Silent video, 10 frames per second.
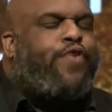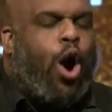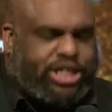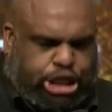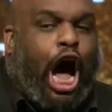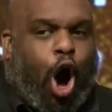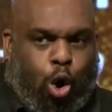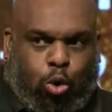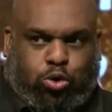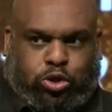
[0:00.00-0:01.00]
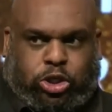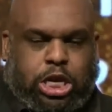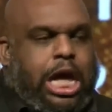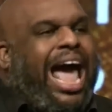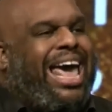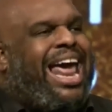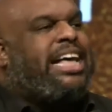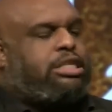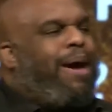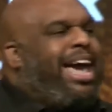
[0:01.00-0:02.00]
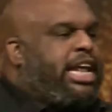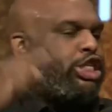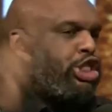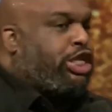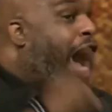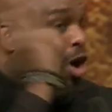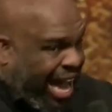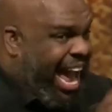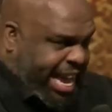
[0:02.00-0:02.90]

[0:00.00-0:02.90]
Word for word: for souls and has made it so